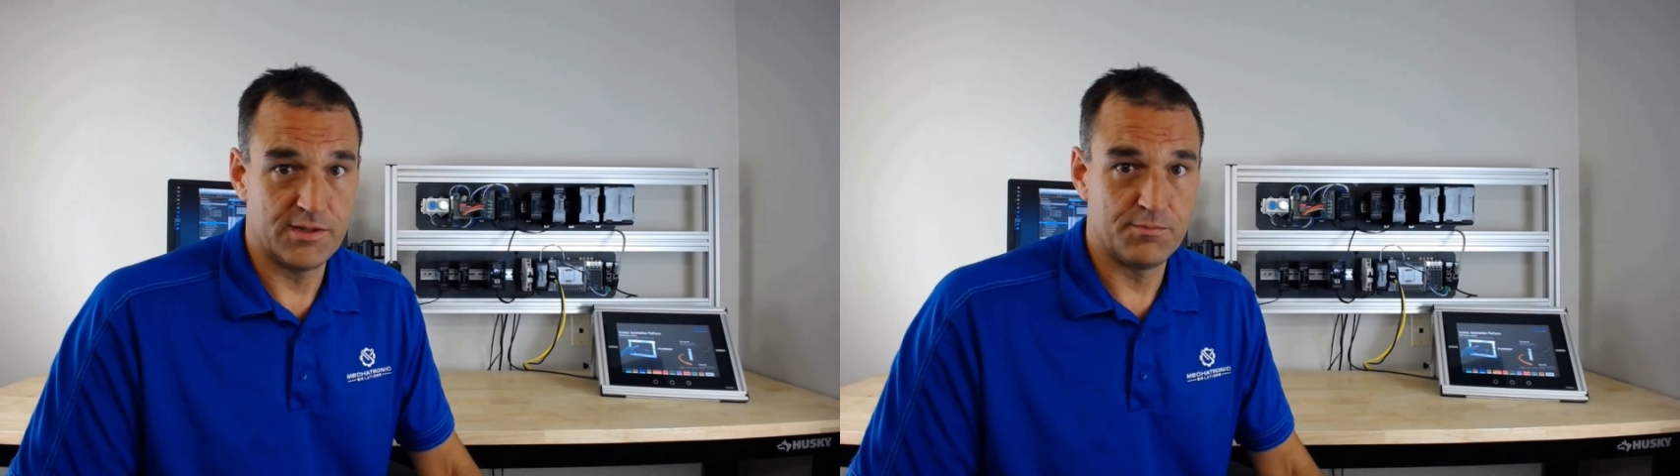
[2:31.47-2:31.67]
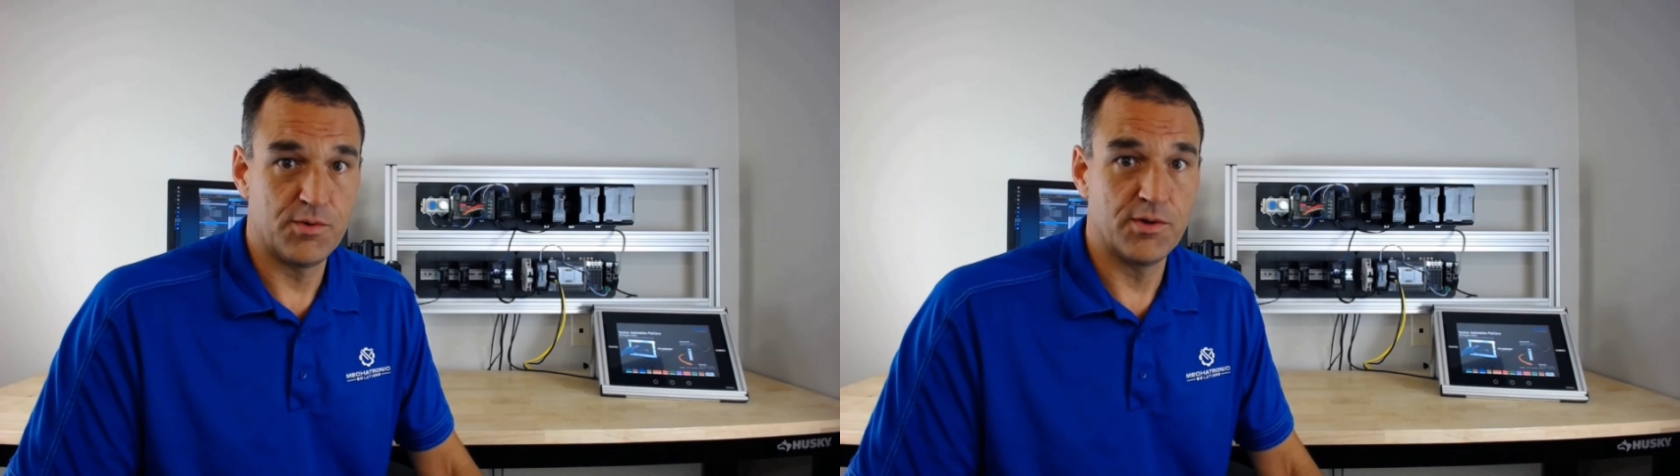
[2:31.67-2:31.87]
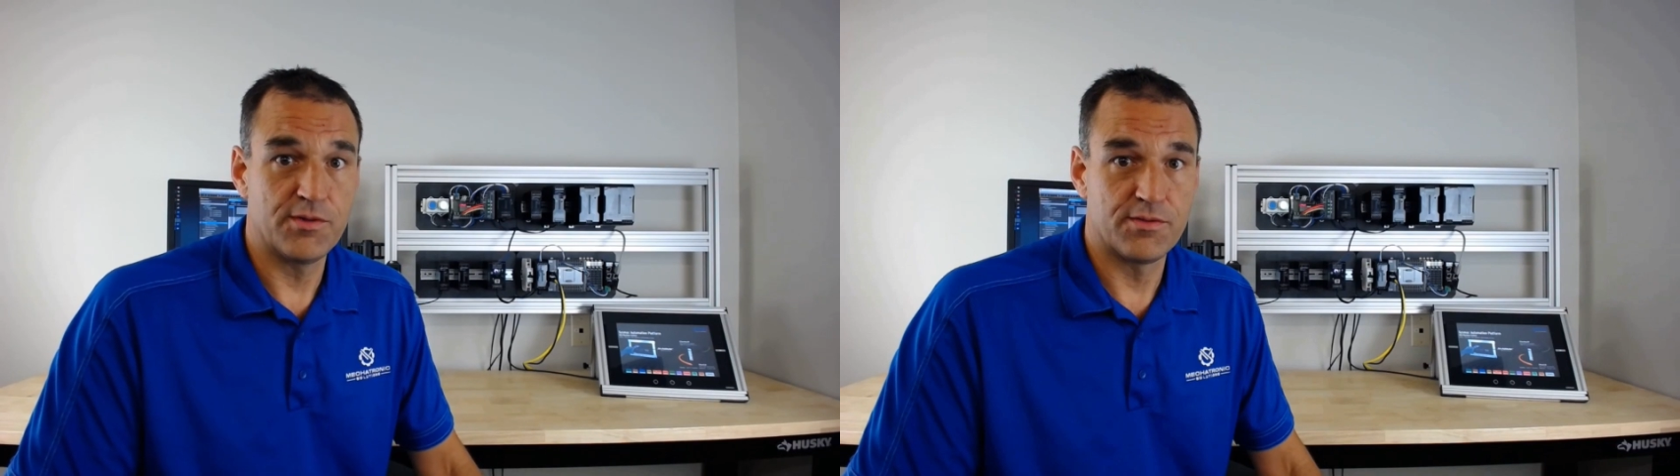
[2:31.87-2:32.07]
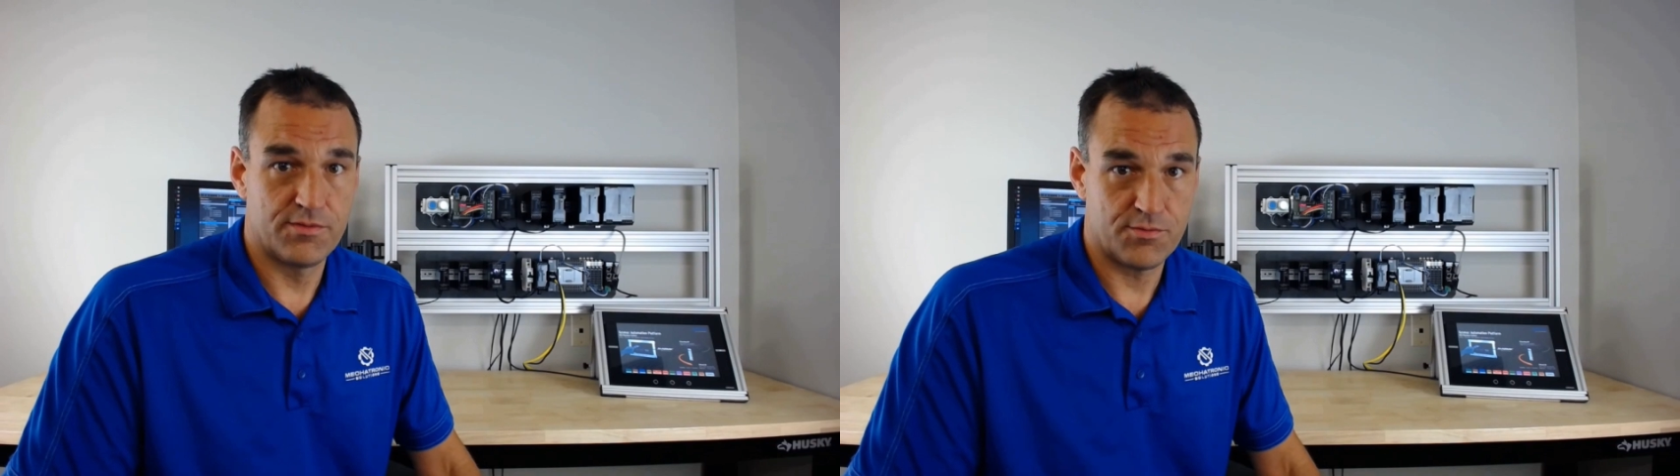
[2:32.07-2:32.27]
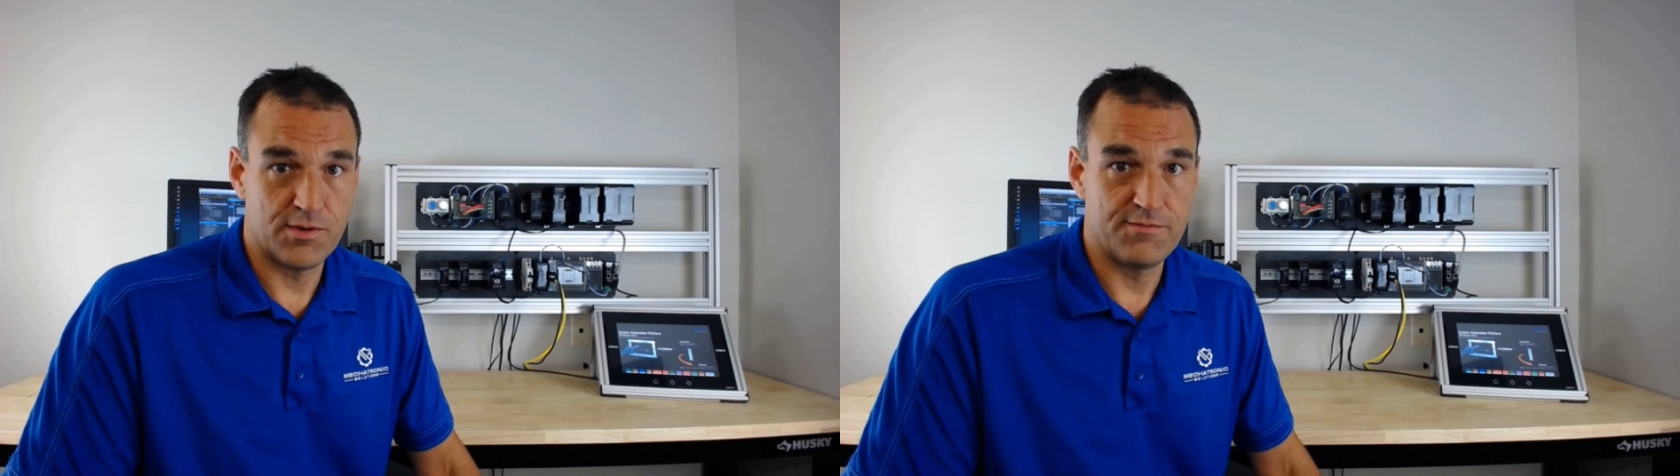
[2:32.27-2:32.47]
input,
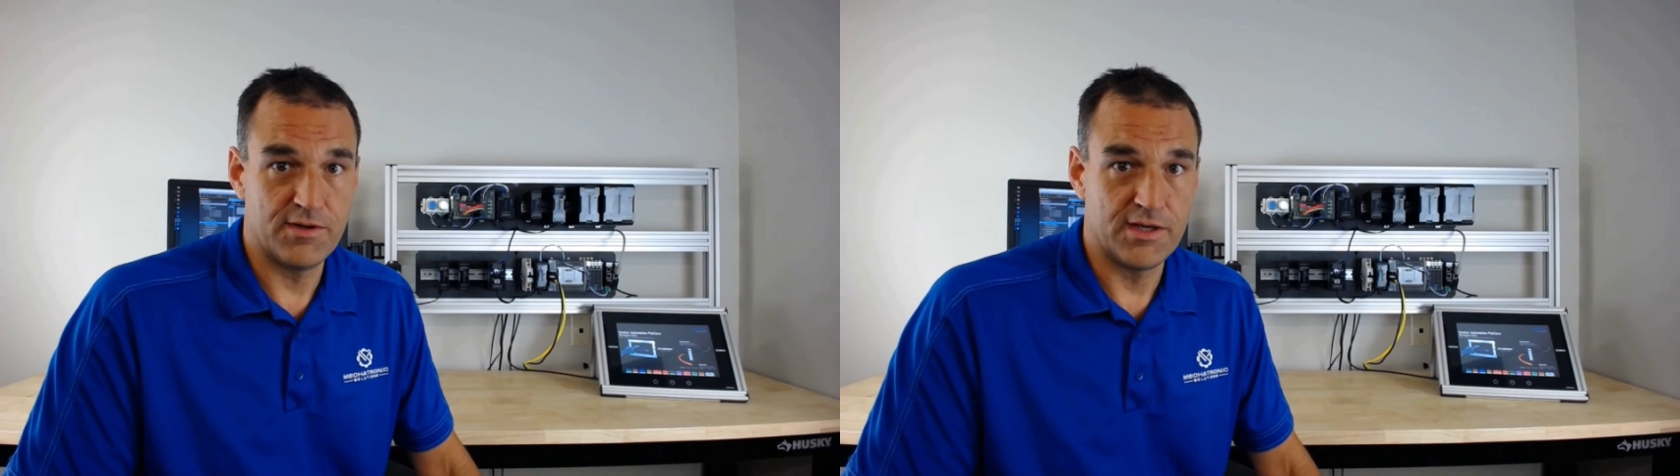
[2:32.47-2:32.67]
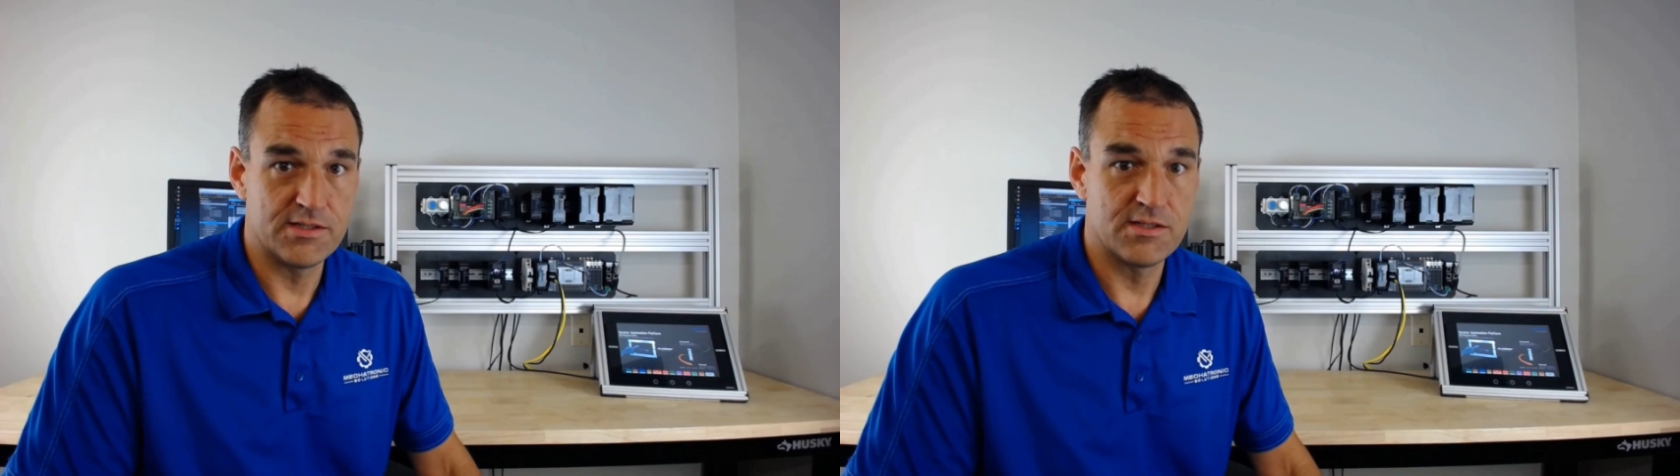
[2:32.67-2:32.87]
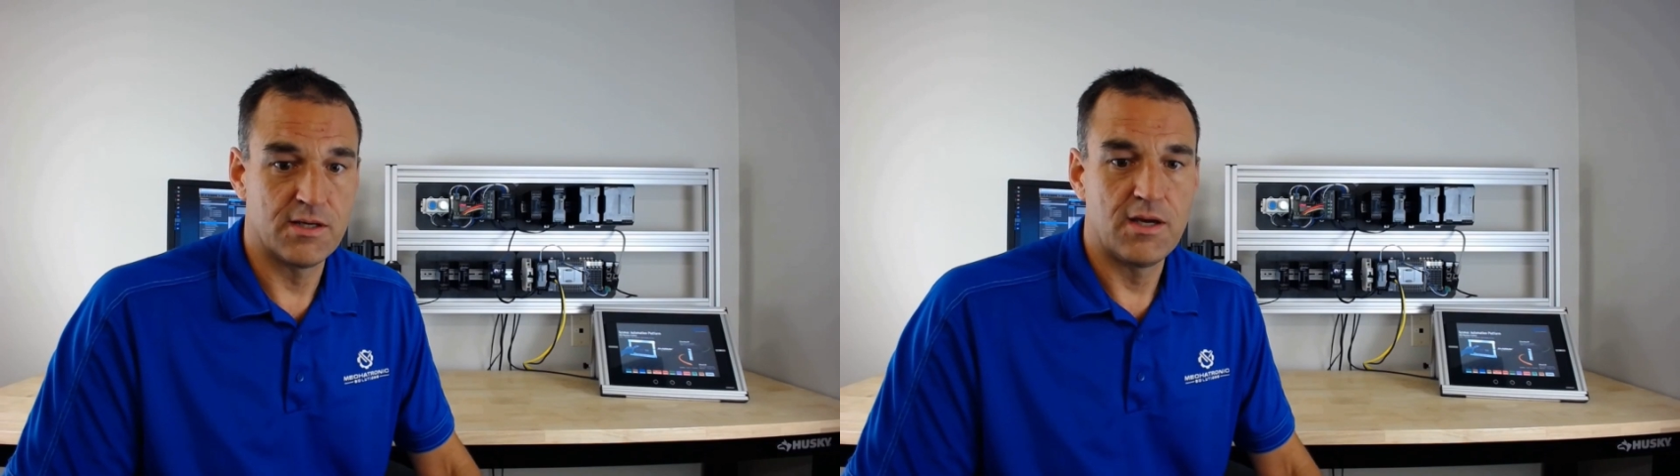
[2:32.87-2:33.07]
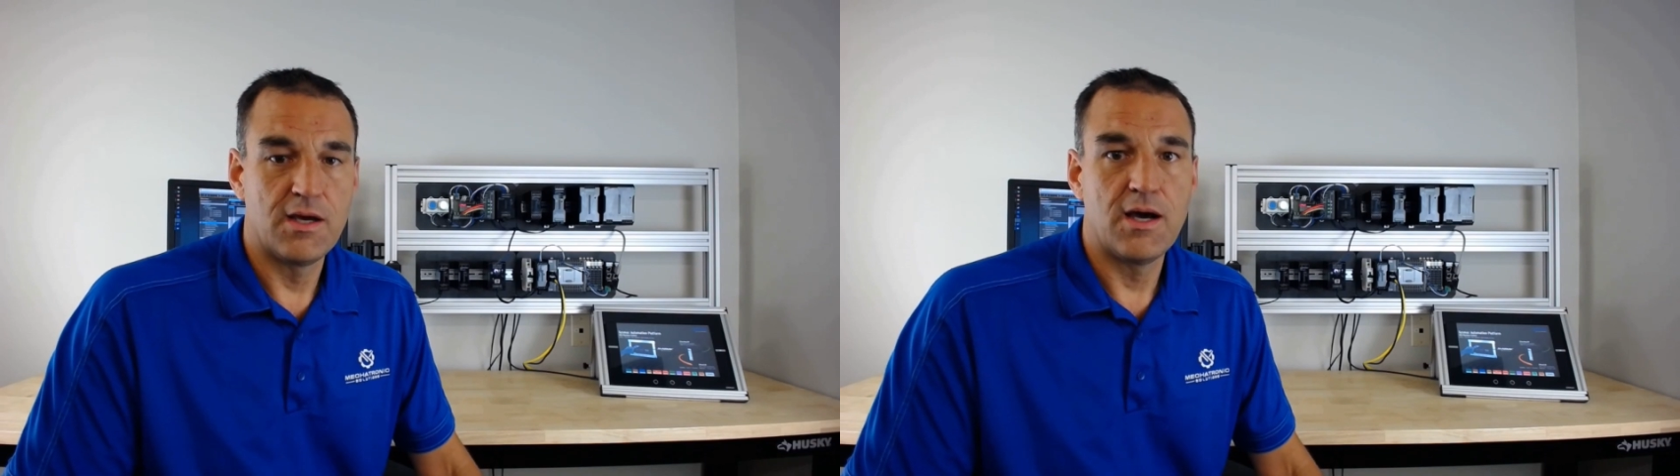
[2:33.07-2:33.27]
three-phase.